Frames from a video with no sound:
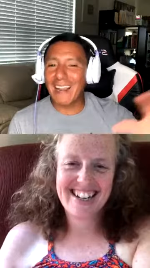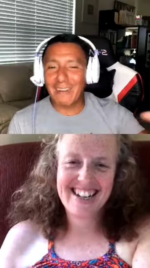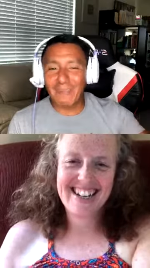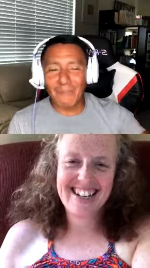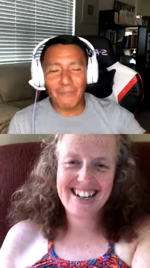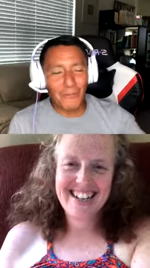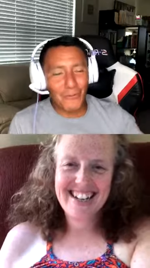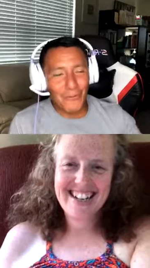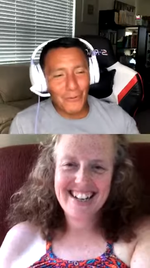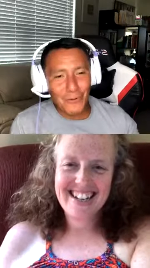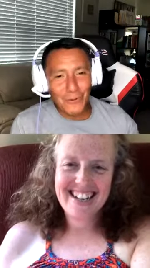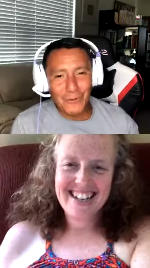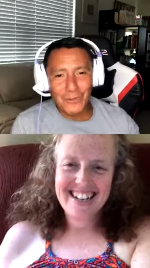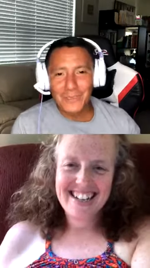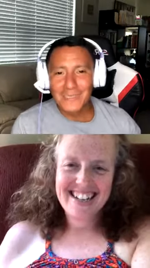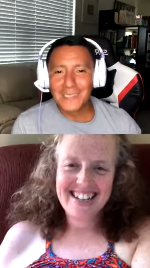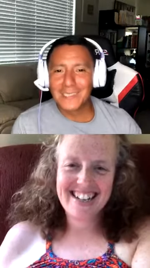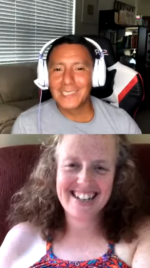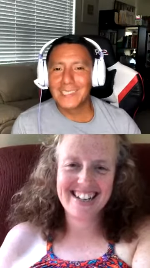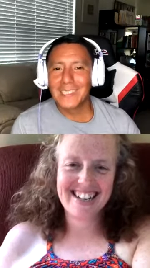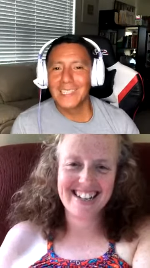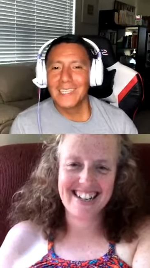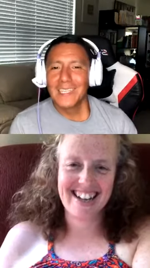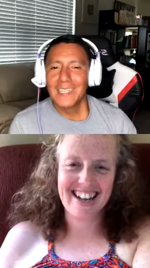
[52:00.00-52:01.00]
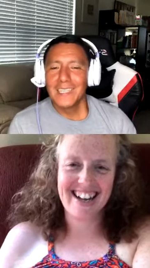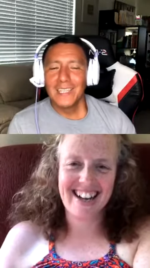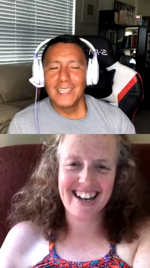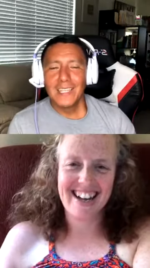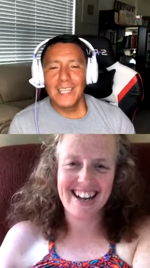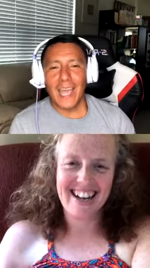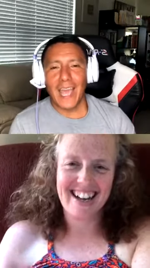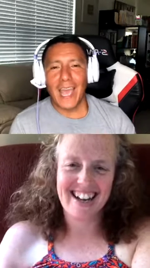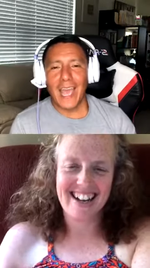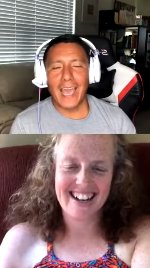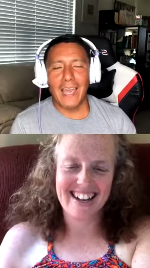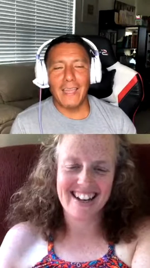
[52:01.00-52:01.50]
Speaker 1: foods
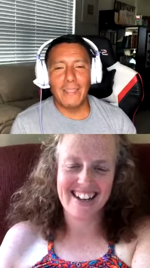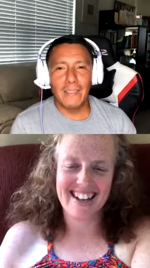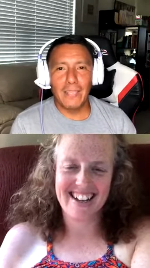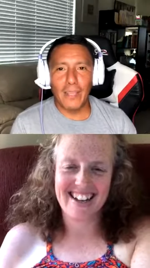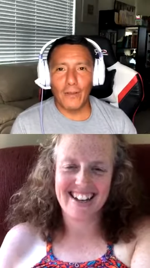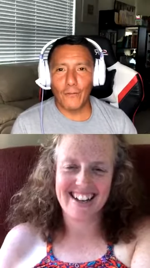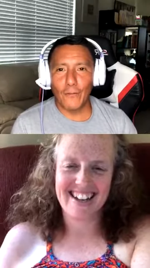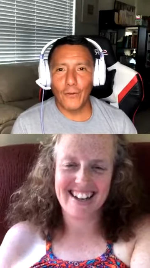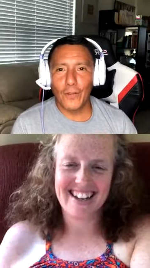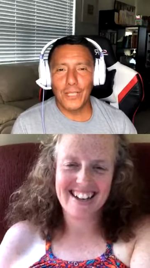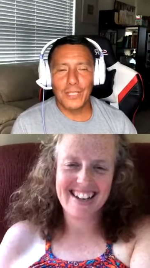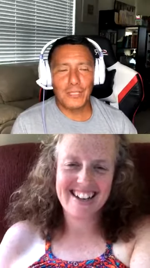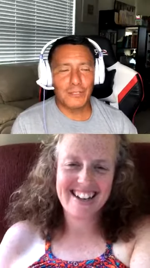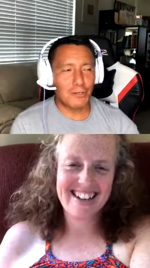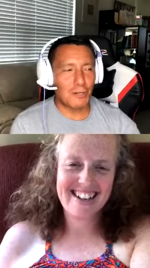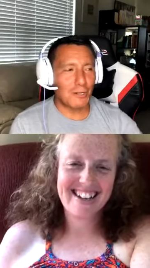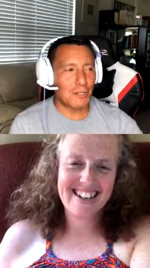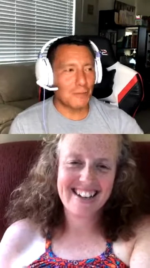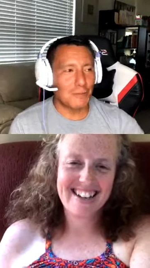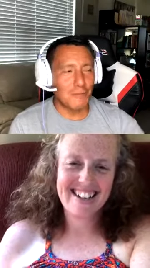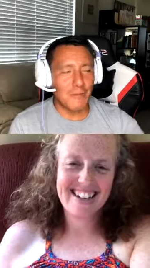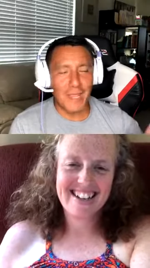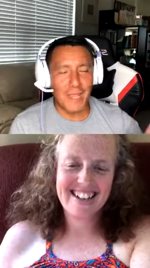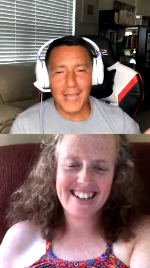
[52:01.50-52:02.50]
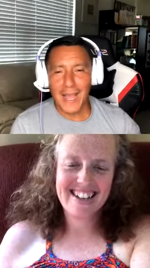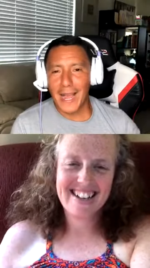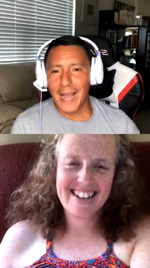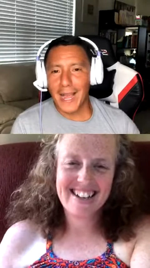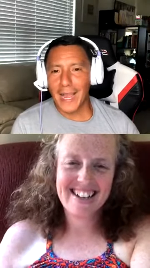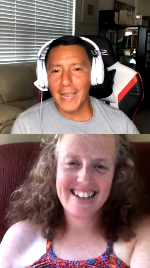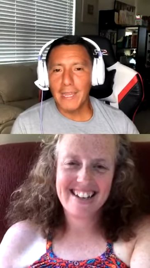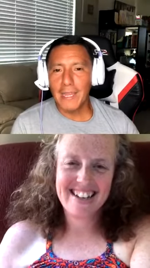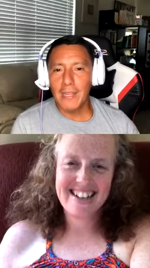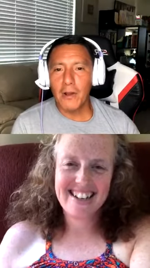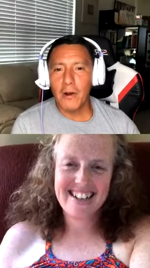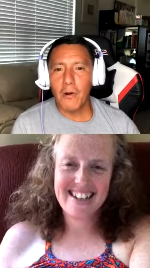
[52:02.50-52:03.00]
that definitely trust me. I
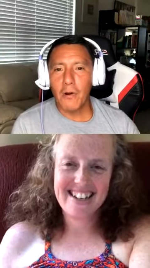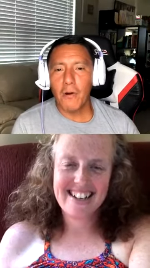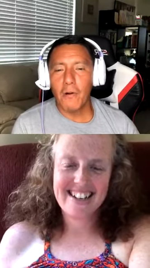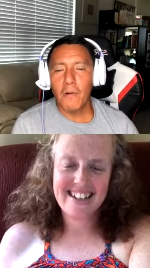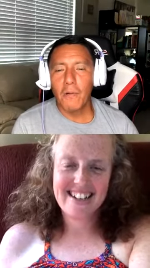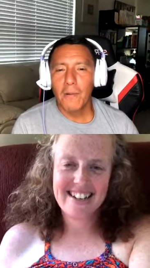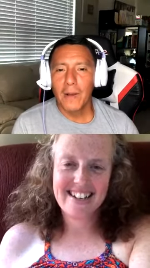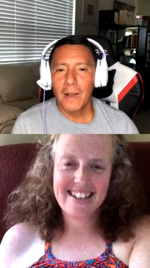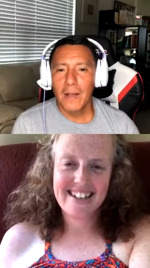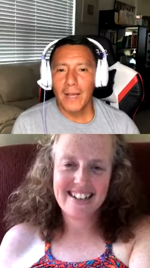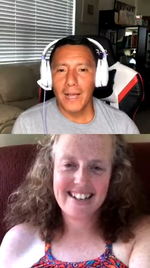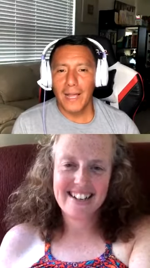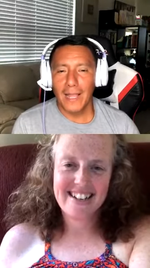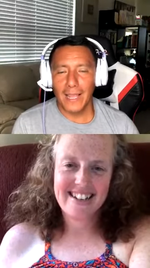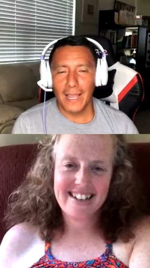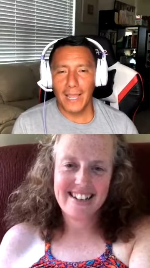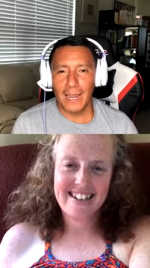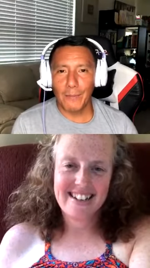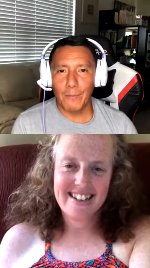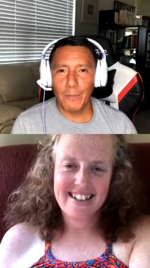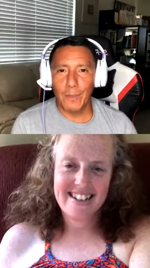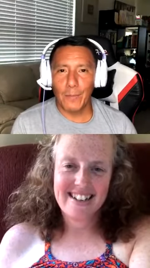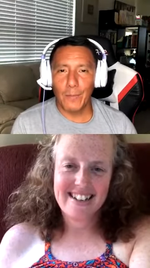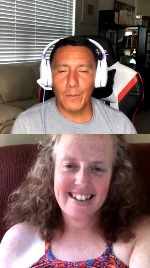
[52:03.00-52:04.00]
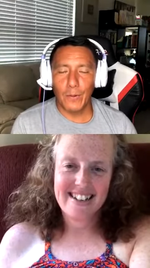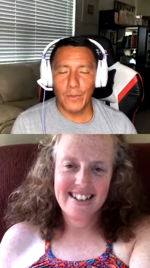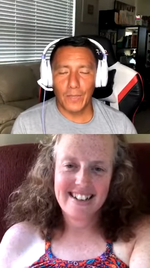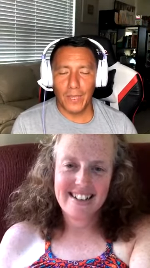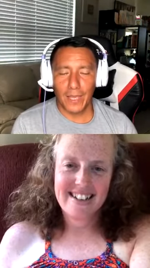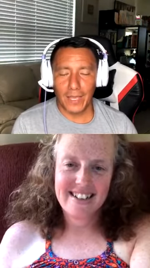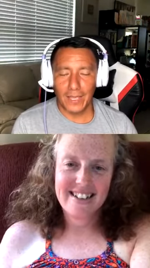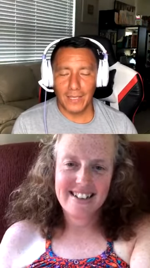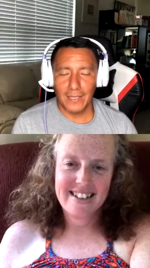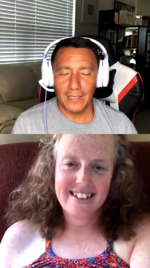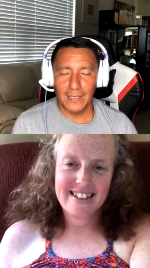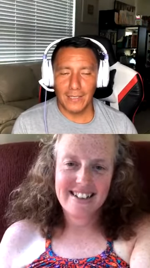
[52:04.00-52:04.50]
know a lot of people
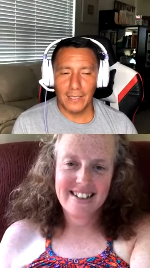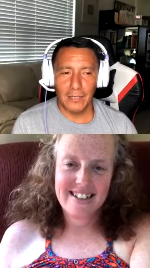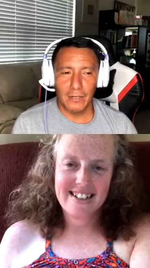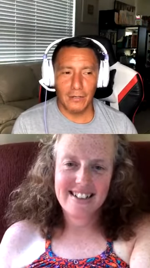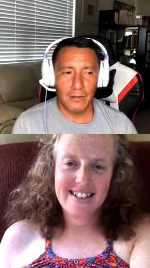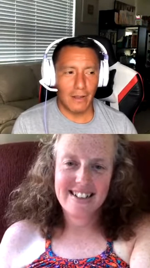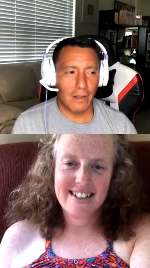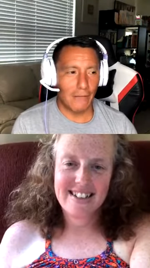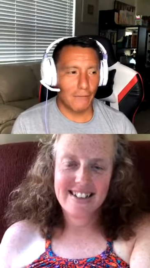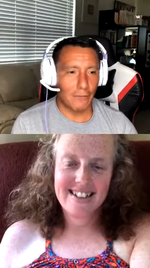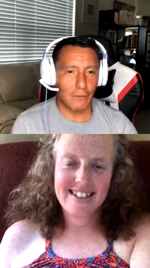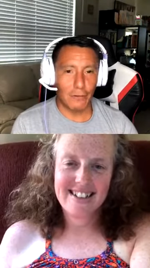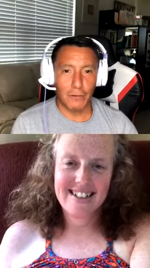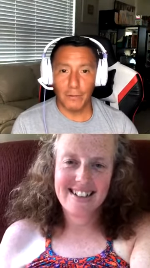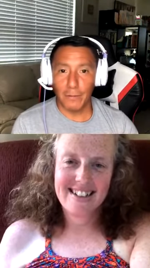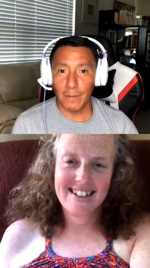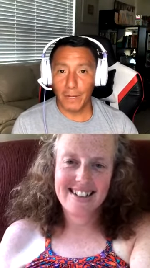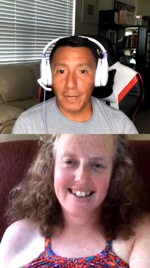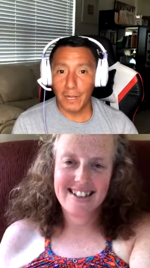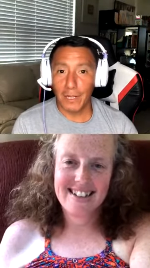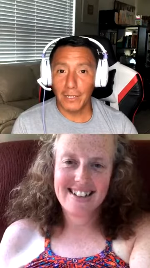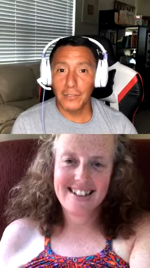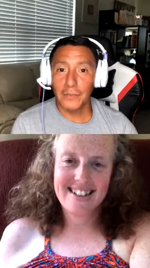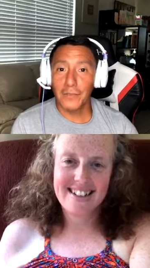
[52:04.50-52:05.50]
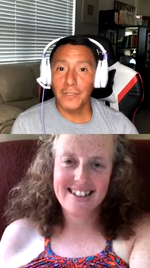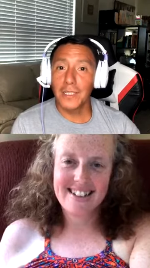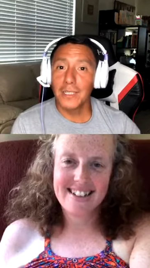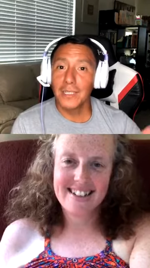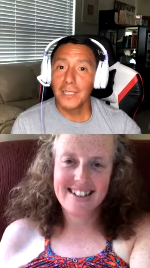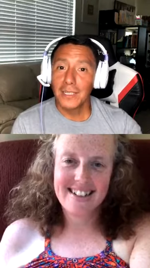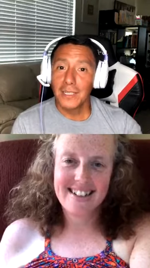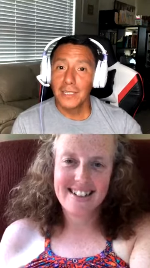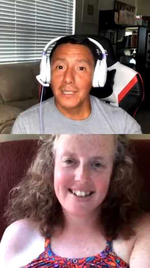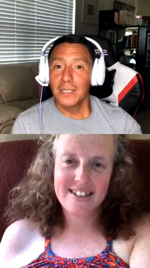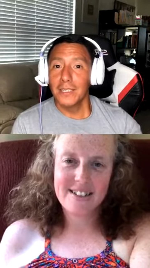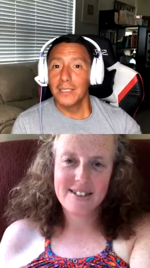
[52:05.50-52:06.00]
that, you know, have gone to my country,
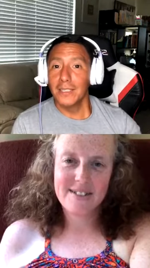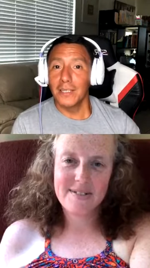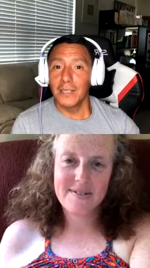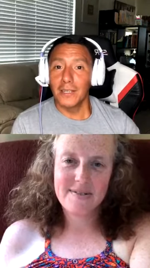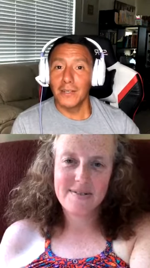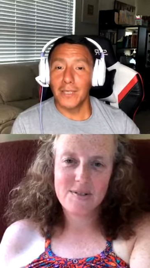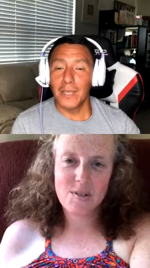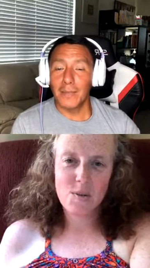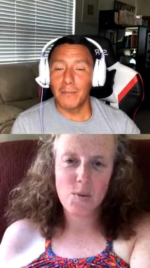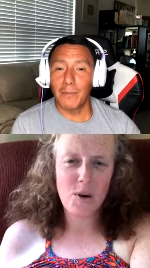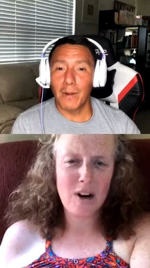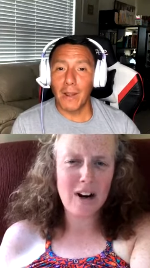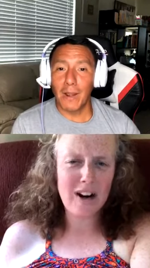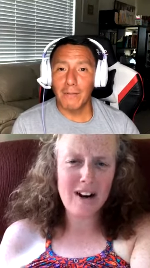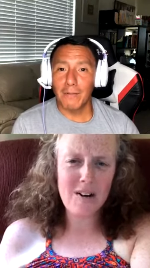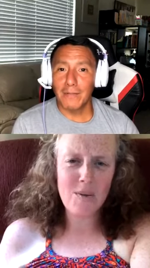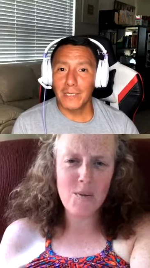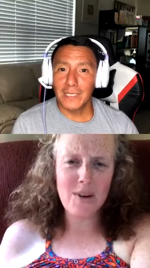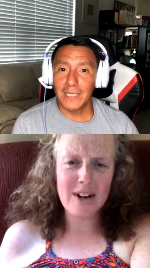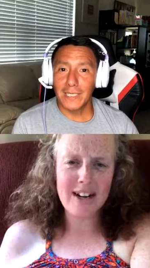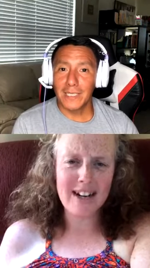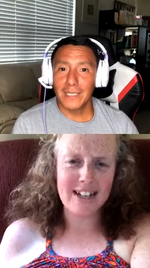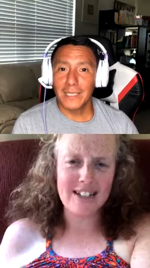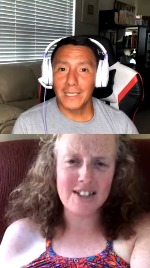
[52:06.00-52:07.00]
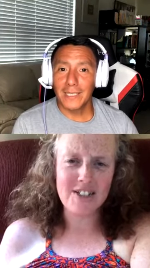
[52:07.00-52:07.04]
you know, they probably see